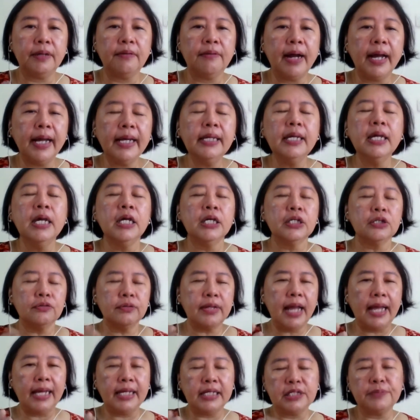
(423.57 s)
right? So
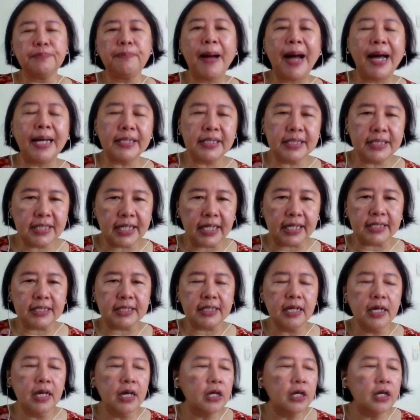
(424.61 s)
that is part 6.